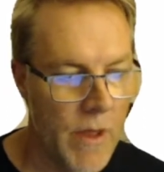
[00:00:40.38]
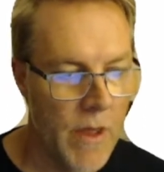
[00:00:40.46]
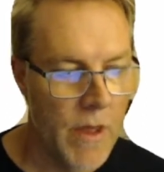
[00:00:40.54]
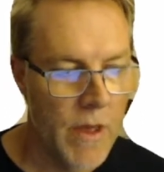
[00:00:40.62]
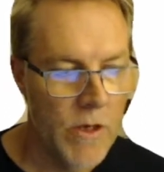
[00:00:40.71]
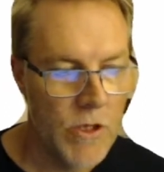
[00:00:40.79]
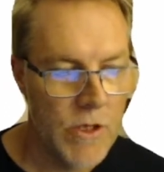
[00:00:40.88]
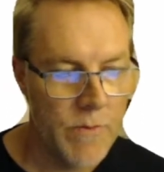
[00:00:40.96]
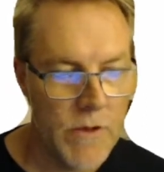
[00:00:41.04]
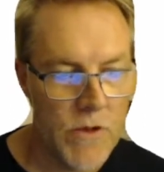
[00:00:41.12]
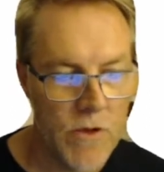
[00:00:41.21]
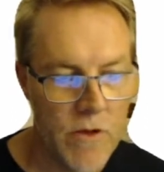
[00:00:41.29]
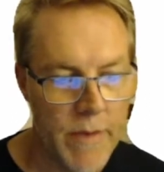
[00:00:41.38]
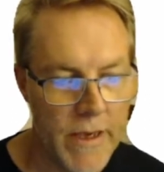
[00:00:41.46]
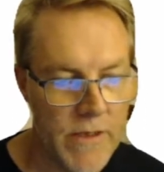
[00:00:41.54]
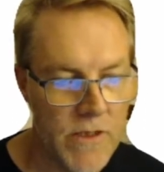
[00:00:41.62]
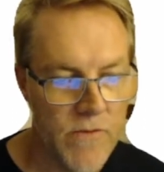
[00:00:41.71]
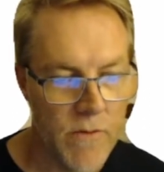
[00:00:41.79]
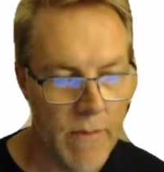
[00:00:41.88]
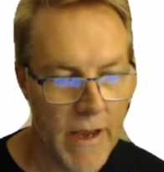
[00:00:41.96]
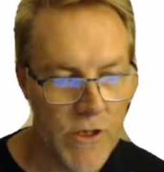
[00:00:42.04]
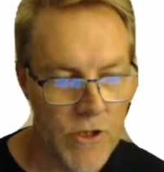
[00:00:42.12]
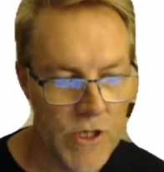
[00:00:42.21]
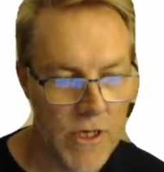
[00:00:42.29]
Shipments are the basis for
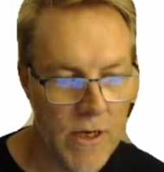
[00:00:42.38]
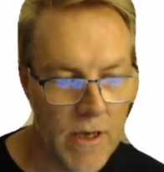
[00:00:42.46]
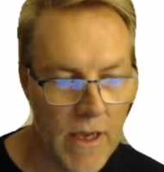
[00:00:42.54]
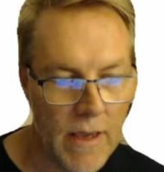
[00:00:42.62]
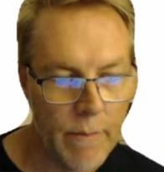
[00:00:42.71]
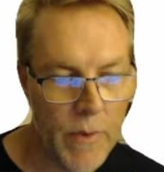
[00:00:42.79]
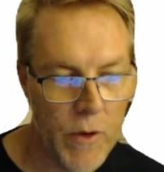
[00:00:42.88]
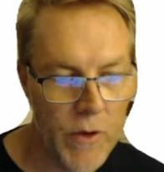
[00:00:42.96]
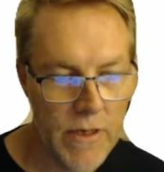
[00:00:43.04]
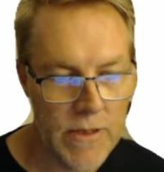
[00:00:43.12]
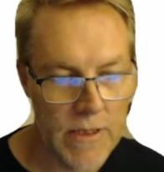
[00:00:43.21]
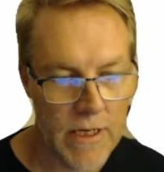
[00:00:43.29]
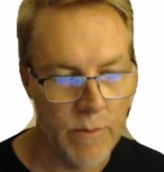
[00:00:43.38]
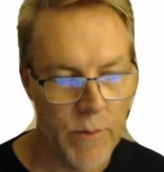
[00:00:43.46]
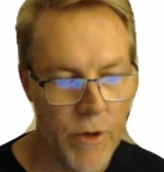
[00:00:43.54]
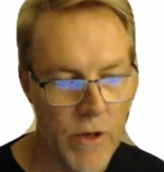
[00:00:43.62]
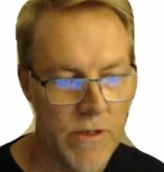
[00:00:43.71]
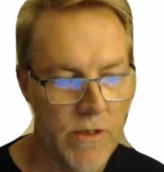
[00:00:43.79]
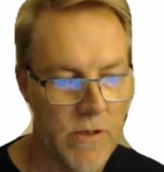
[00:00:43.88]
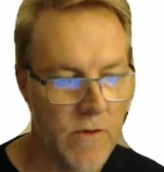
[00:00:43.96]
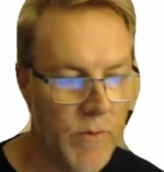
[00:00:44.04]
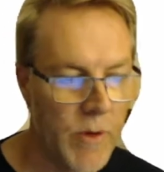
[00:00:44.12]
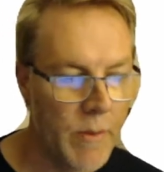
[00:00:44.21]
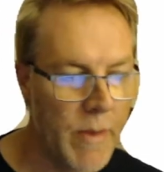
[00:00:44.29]
managing employees in process of
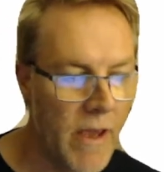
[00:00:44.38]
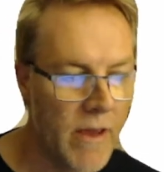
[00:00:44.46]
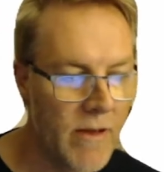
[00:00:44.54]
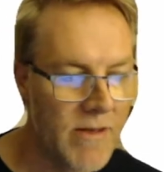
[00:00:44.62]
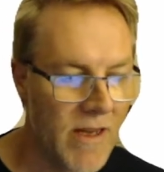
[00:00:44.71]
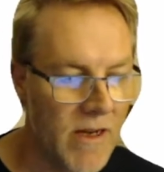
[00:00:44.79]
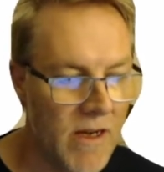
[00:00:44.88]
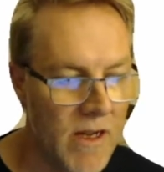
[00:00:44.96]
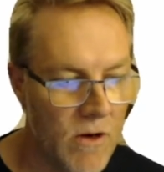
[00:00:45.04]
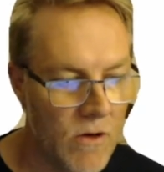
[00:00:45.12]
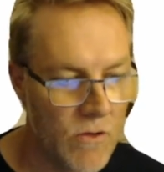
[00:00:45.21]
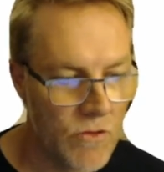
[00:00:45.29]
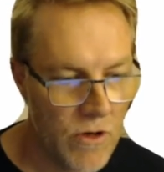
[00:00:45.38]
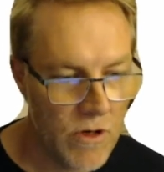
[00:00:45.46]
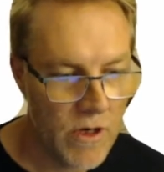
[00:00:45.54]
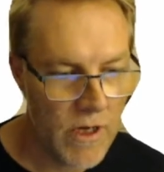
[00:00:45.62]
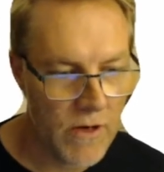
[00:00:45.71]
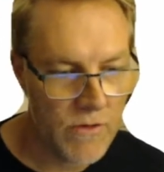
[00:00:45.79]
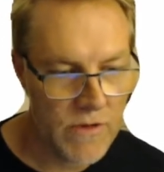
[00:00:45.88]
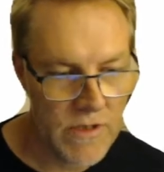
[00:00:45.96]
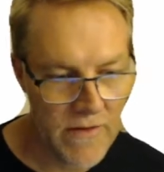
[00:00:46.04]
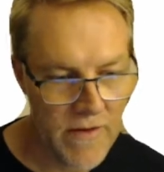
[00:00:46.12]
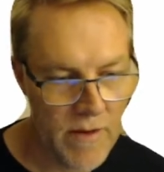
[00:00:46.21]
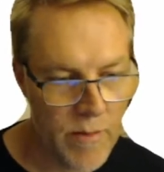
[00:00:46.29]
preparing, sending, controlling, and
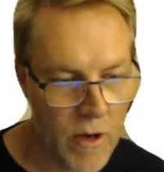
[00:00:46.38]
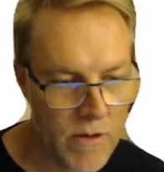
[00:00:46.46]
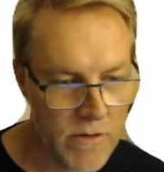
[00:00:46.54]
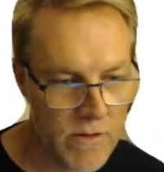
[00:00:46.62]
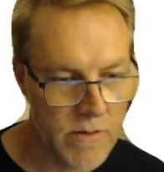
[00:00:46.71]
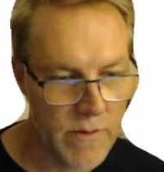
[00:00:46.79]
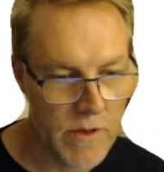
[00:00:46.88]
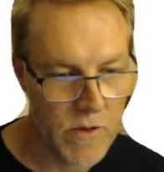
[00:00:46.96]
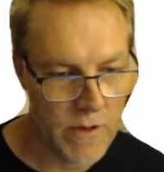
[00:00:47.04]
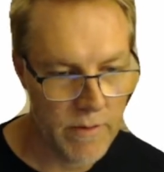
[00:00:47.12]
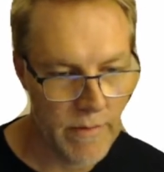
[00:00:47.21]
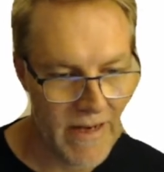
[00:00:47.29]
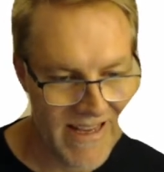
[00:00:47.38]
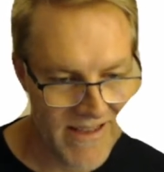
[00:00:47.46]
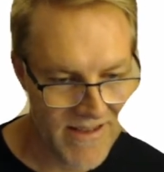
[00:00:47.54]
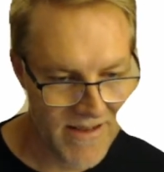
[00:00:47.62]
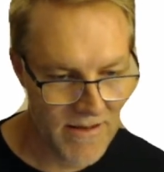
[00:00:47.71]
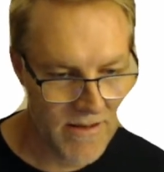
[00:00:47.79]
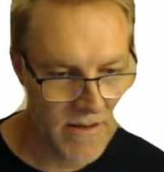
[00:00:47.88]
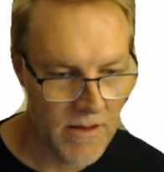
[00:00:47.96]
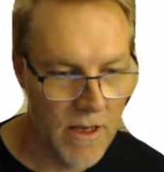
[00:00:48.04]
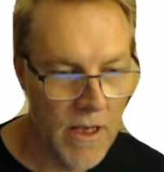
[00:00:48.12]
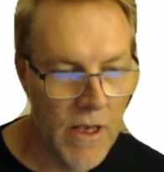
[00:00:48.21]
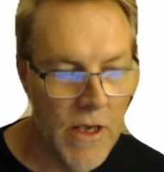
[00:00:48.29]
receiving parcels between places.
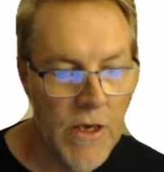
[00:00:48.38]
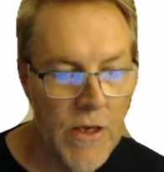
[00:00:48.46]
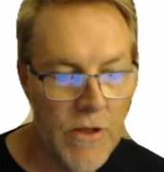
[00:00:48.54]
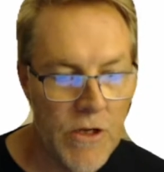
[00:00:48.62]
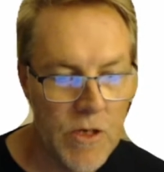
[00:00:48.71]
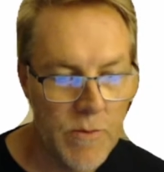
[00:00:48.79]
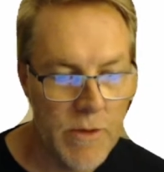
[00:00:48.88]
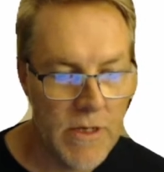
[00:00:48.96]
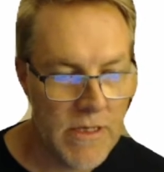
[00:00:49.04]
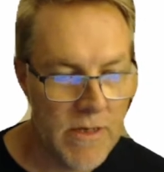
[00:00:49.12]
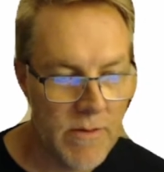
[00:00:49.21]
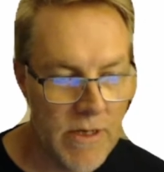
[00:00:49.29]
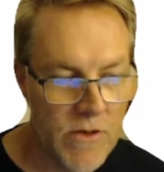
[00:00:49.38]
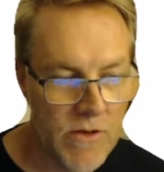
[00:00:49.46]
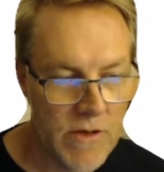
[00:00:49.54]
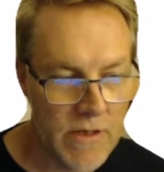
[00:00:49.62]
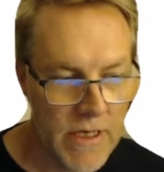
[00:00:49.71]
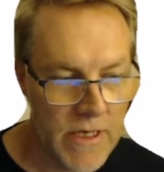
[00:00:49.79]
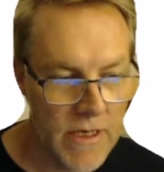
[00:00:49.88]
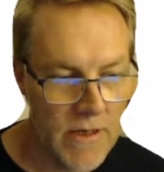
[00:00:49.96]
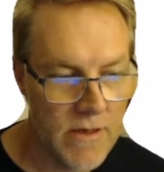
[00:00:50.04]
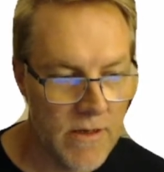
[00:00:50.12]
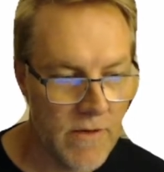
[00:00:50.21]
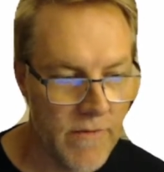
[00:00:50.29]
The shipment is similar to the ticket,
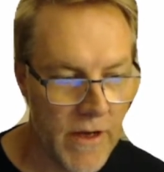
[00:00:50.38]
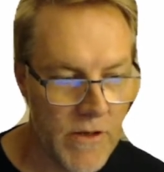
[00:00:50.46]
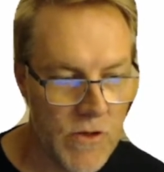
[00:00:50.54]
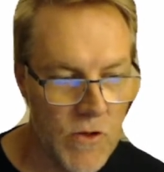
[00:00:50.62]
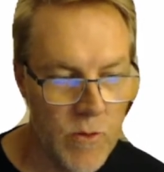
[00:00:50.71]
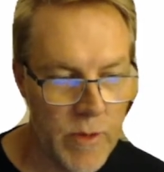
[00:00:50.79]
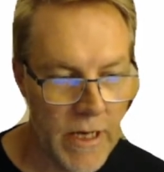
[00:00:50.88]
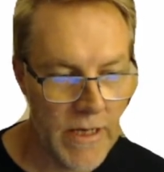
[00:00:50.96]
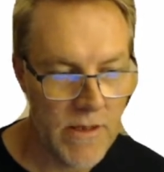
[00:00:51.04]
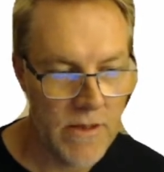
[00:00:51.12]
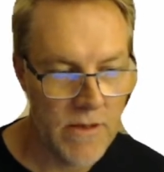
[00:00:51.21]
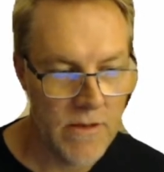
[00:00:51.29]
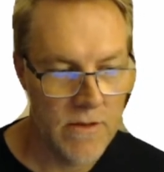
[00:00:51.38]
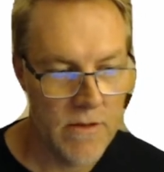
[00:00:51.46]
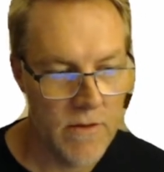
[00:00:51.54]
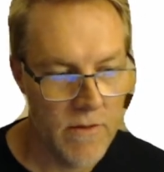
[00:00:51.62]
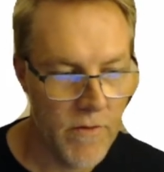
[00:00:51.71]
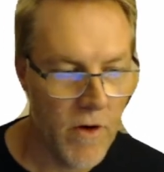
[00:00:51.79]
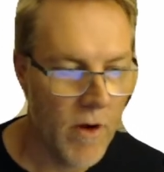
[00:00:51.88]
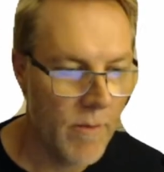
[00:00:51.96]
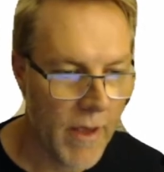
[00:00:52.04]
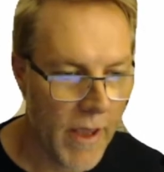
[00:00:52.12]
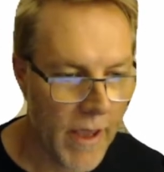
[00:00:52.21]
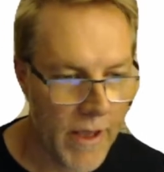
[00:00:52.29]
defines two places from
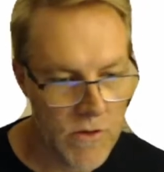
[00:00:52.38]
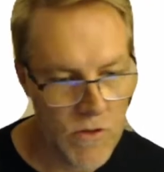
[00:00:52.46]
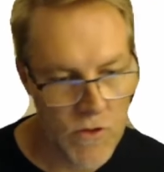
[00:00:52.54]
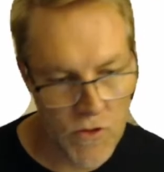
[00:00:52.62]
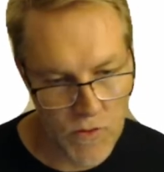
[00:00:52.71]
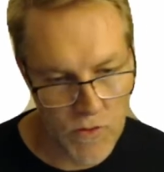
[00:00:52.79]
and to.